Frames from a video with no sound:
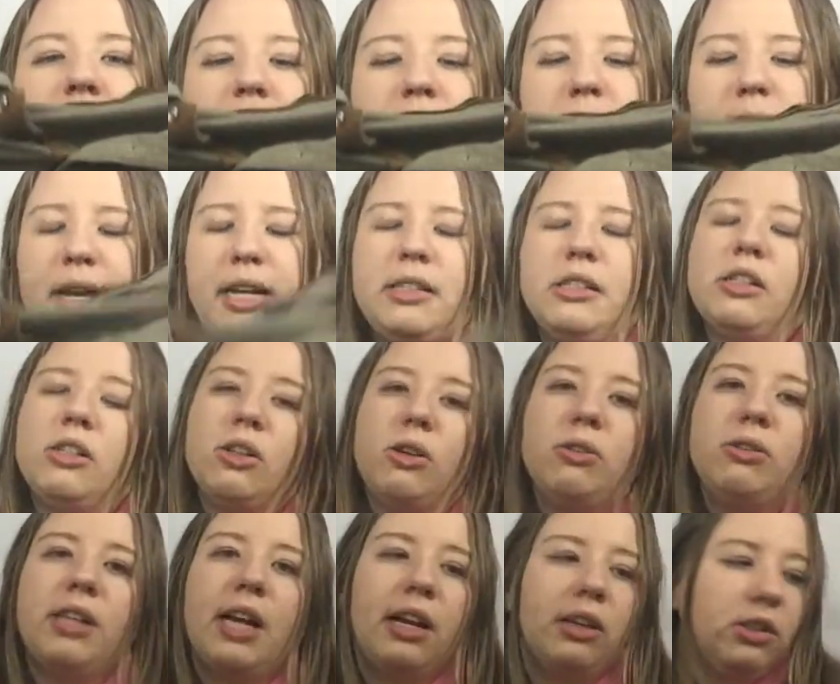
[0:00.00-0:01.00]
that men's
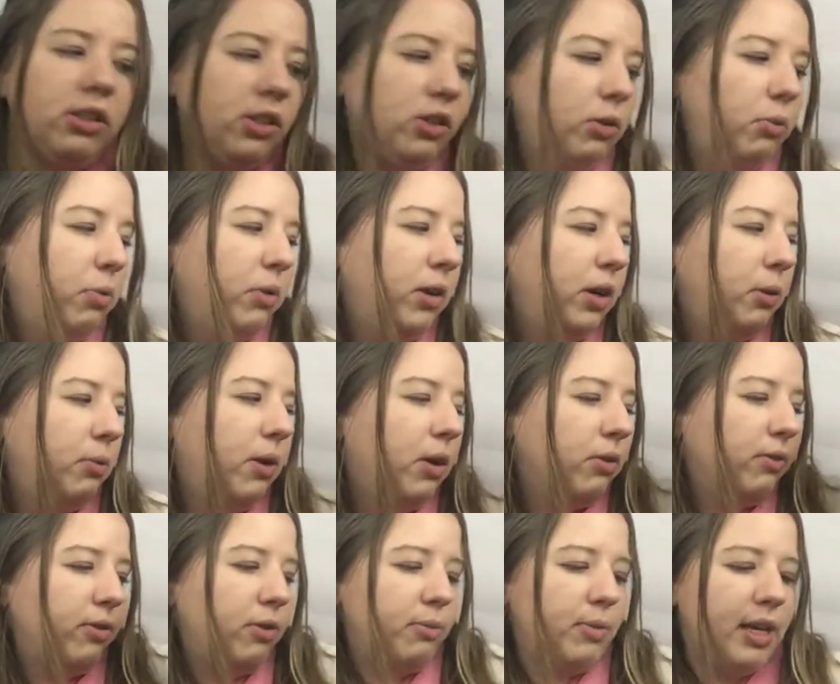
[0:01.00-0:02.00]
clothes actually do pretty
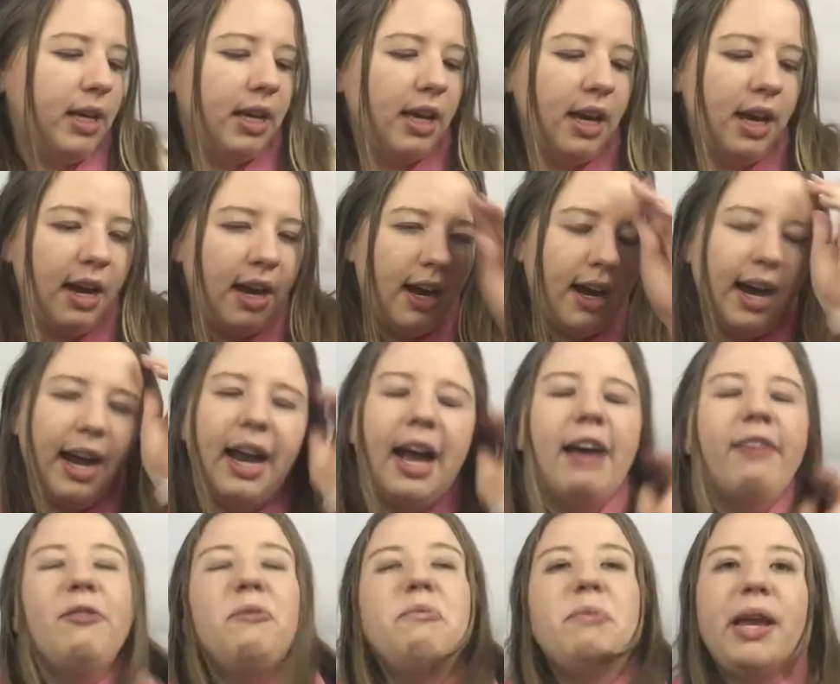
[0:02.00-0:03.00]
well for me. I
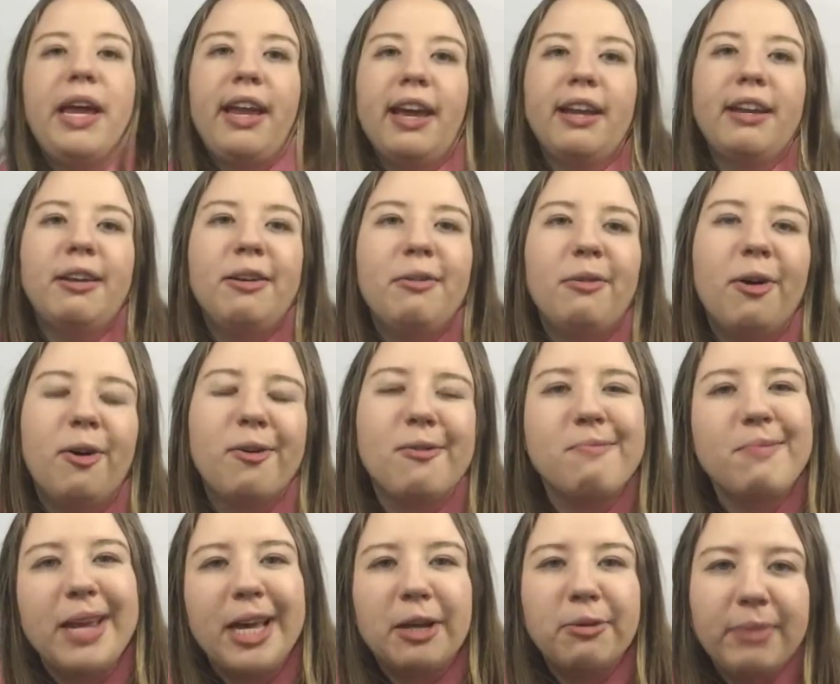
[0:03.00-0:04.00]
have
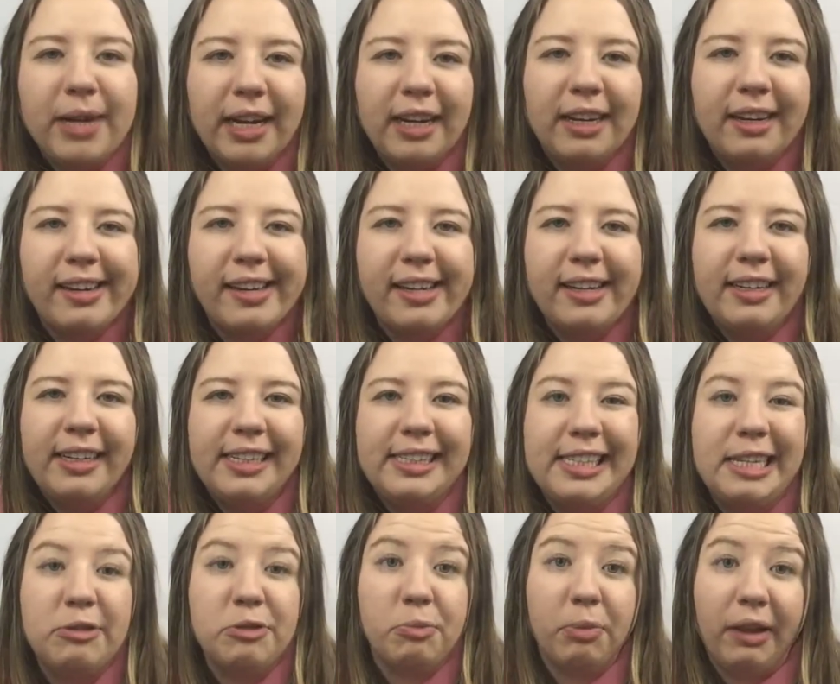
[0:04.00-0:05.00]
a male mannequin.
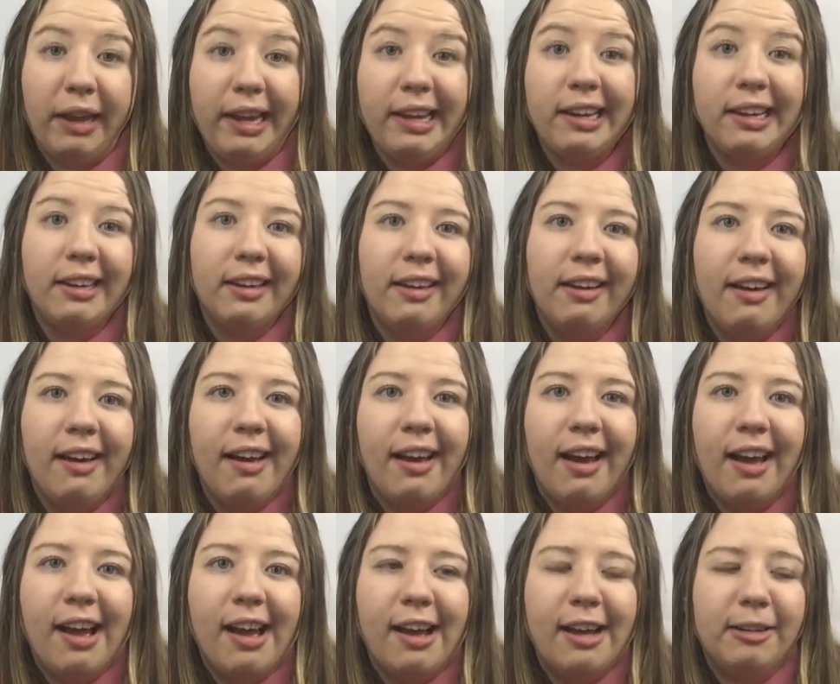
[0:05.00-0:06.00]
His name's Blake.
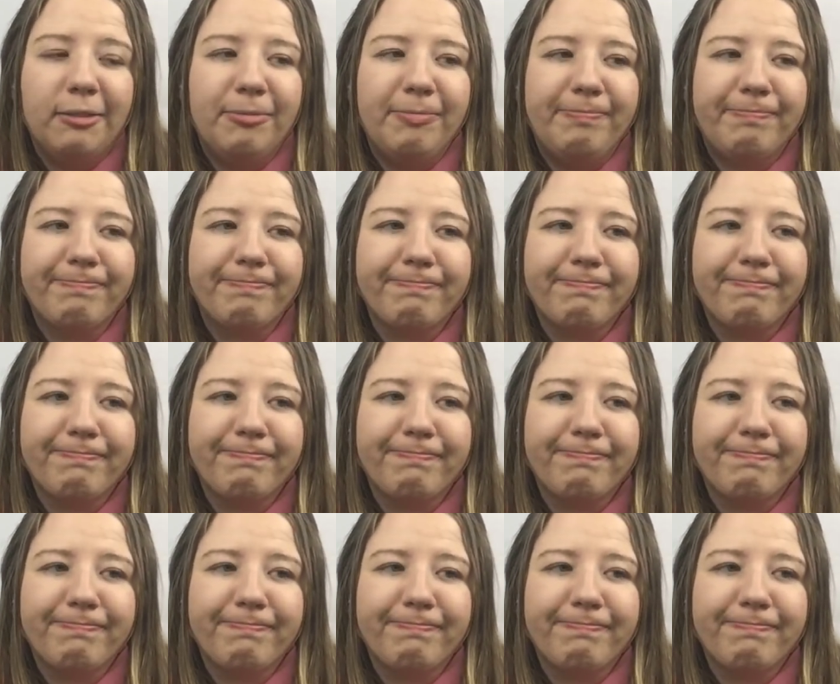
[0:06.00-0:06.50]
And